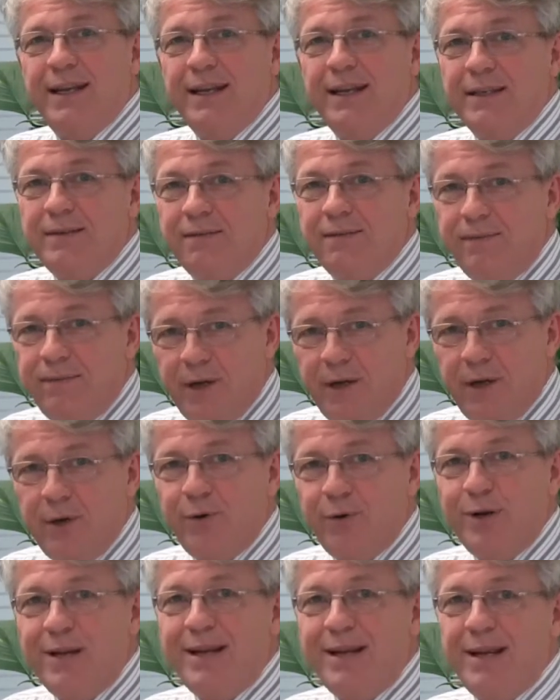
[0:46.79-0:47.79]
it's
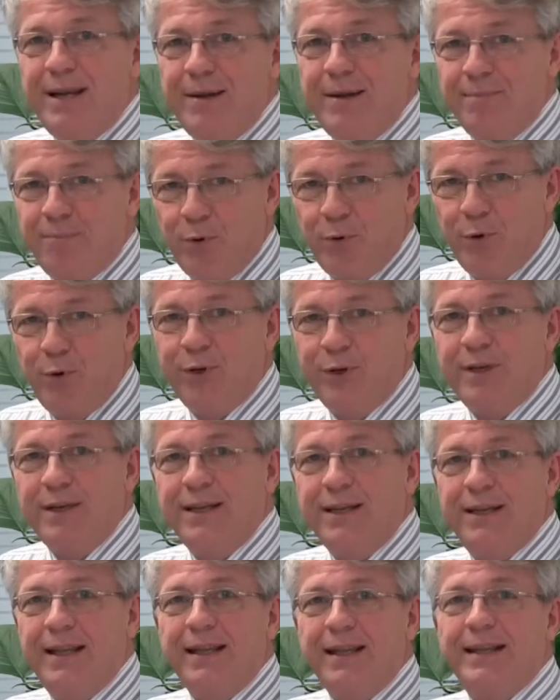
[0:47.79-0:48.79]
very
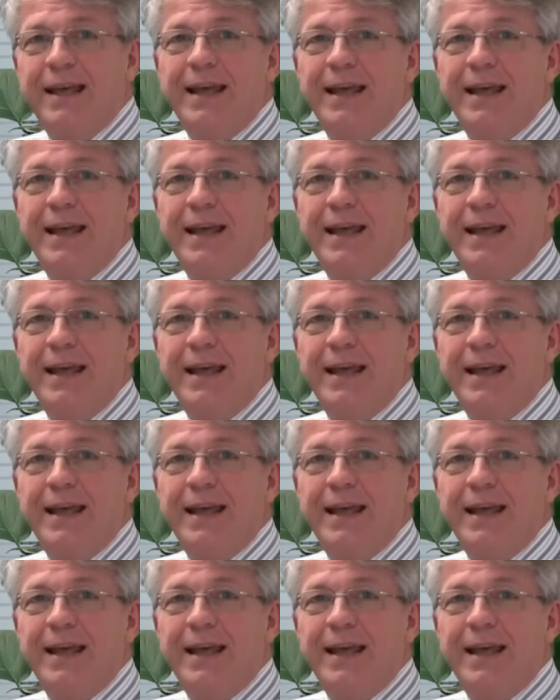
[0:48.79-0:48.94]
important that